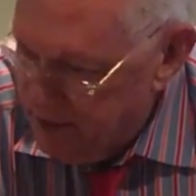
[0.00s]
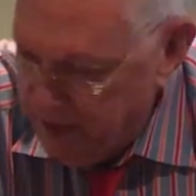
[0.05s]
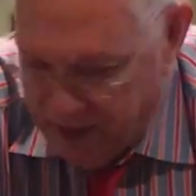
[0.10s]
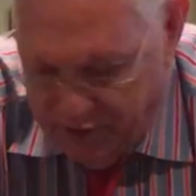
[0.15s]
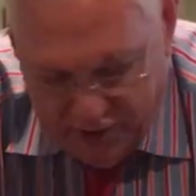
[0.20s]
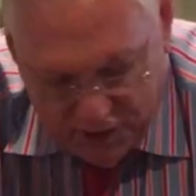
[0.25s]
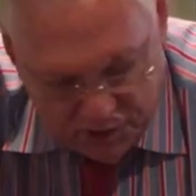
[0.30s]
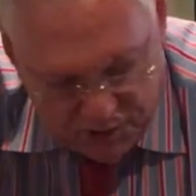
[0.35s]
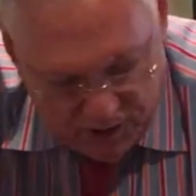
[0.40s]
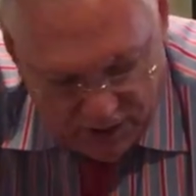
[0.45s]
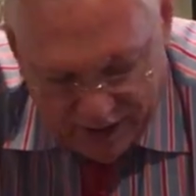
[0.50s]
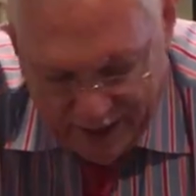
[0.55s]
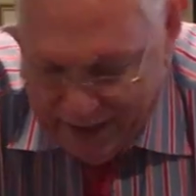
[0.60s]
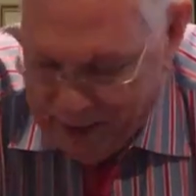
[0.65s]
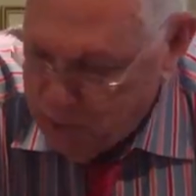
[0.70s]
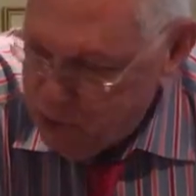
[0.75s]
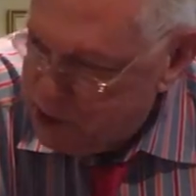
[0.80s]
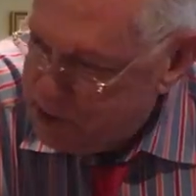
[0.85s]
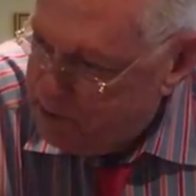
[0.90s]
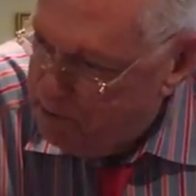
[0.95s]
And this
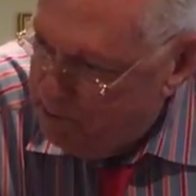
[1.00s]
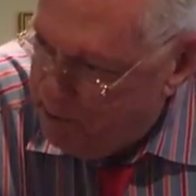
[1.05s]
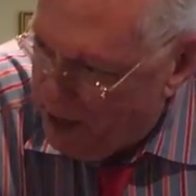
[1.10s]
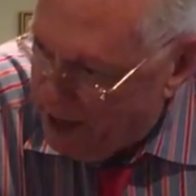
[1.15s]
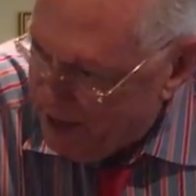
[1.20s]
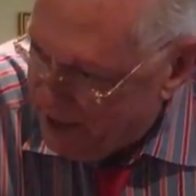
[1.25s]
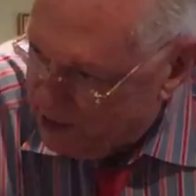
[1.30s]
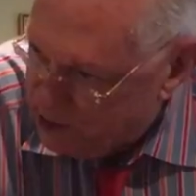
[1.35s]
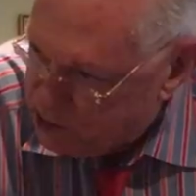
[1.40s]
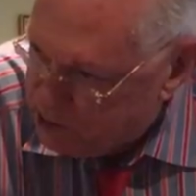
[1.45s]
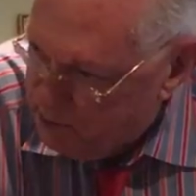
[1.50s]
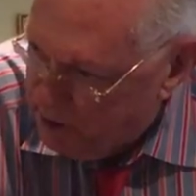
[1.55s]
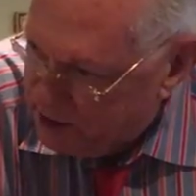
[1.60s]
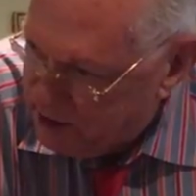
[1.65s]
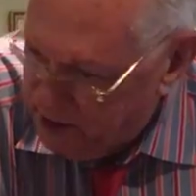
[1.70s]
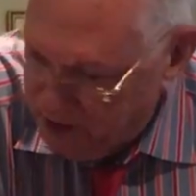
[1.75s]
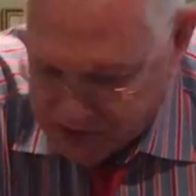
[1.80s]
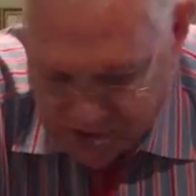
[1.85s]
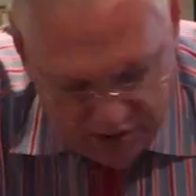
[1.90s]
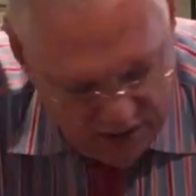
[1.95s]
leg was biased
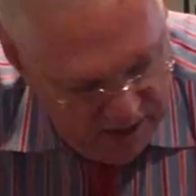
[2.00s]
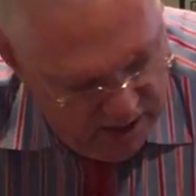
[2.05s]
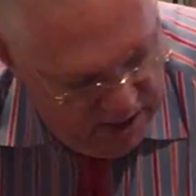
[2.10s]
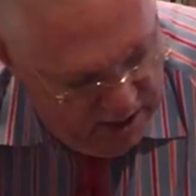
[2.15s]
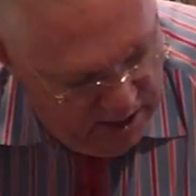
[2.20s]
because